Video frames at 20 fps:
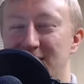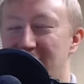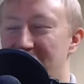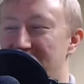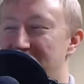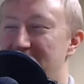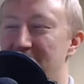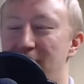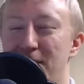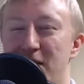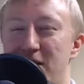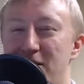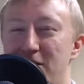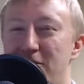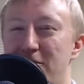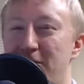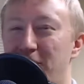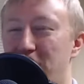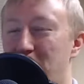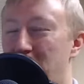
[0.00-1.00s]
Now, does that make you
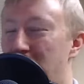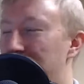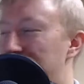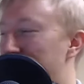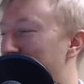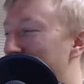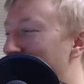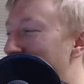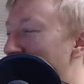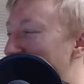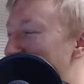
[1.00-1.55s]
feel old or what?